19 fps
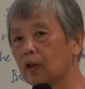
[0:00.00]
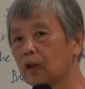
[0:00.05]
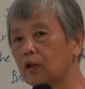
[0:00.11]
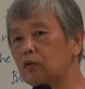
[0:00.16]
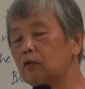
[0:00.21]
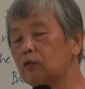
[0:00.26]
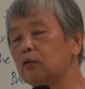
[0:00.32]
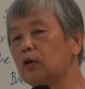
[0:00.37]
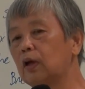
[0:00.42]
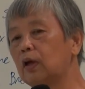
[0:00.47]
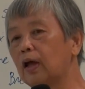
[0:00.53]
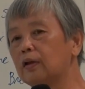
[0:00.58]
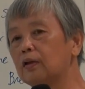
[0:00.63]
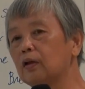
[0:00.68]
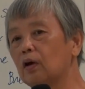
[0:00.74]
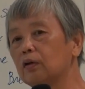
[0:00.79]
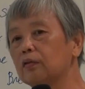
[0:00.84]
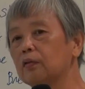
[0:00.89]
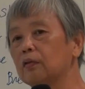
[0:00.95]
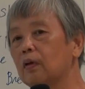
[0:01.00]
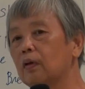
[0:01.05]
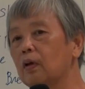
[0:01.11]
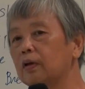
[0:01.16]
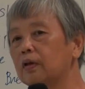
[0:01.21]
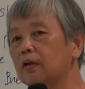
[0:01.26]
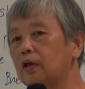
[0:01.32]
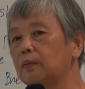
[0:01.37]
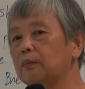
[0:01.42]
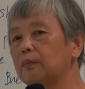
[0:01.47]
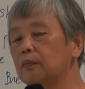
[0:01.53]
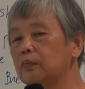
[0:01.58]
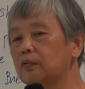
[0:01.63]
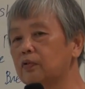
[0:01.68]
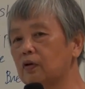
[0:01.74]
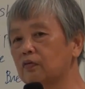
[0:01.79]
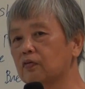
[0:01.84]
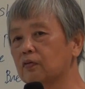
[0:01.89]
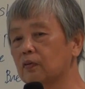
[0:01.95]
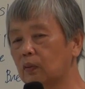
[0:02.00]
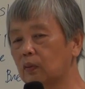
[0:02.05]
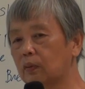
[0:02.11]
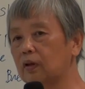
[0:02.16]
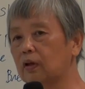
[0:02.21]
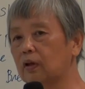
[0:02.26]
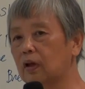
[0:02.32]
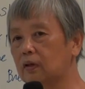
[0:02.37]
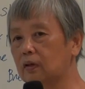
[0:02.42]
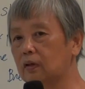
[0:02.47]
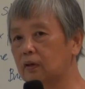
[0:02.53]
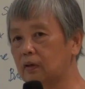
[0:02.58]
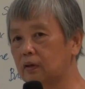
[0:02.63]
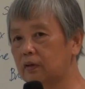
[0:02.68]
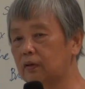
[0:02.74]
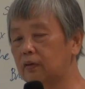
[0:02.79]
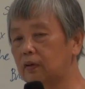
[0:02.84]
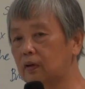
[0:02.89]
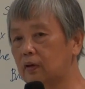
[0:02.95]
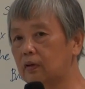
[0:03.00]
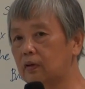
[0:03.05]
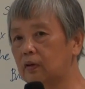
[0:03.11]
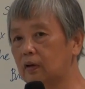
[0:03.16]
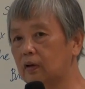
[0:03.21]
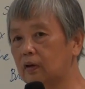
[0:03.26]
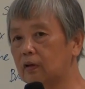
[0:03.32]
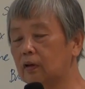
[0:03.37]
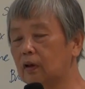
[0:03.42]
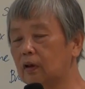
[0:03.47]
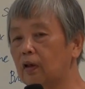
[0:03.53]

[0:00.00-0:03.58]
You cannot keep just looking at the hurt.